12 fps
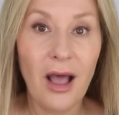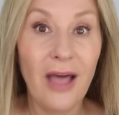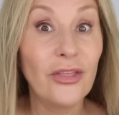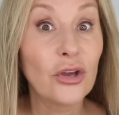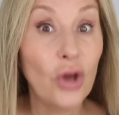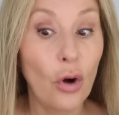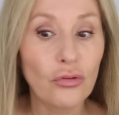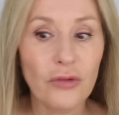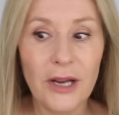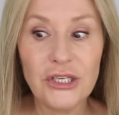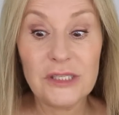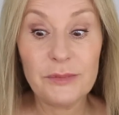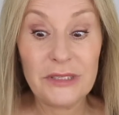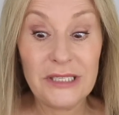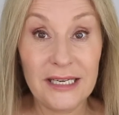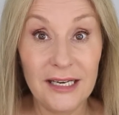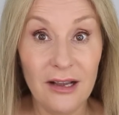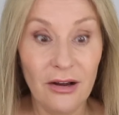and the gold range is
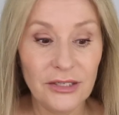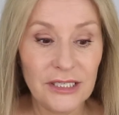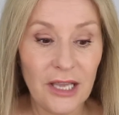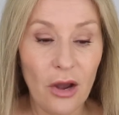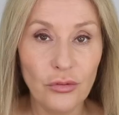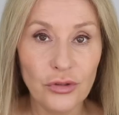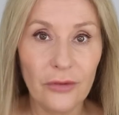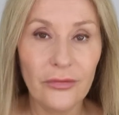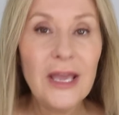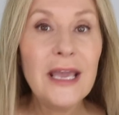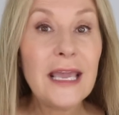particularly hard to get hold of.